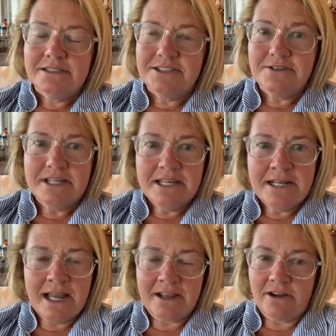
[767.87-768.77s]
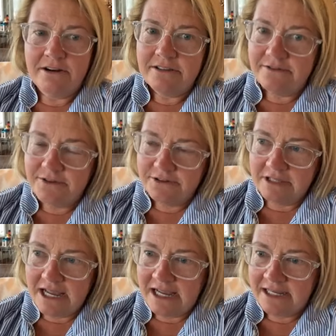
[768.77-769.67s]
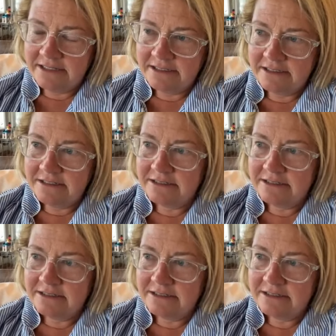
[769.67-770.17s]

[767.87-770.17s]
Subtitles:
So then I go to the food line.